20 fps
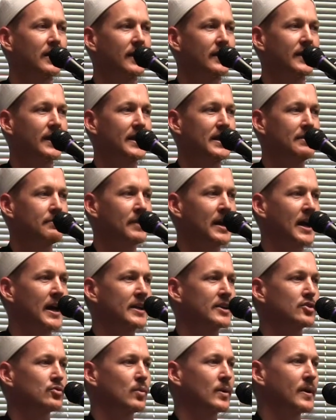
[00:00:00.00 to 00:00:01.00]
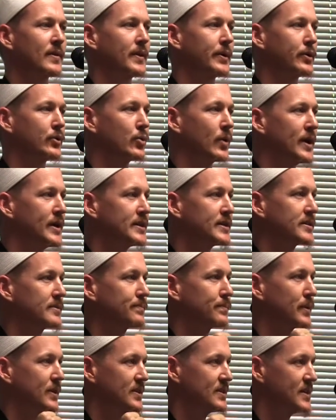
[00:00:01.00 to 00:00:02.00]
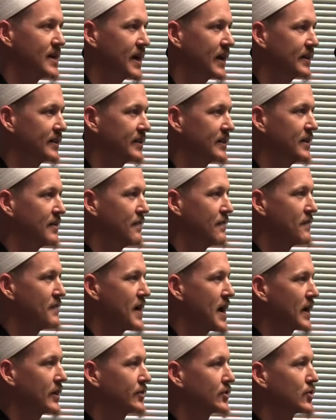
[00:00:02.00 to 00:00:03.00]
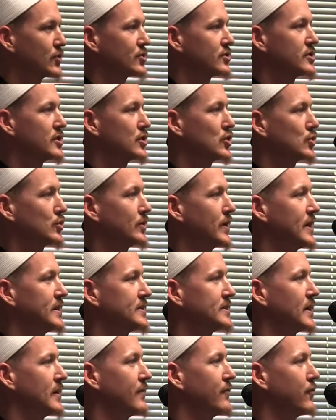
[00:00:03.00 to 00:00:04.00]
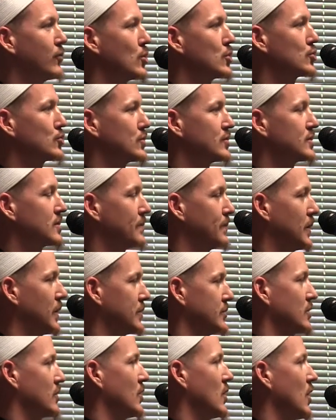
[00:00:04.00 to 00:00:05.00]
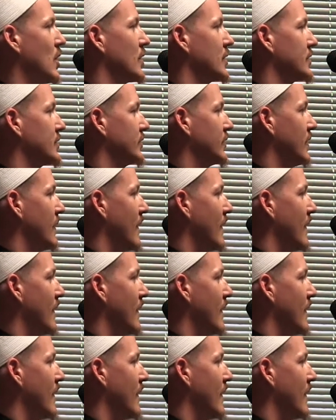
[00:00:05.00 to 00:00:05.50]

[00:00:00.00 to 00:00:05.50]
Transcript: That Iman is one of the greatest protecting factors that creates a fortress upon your heart.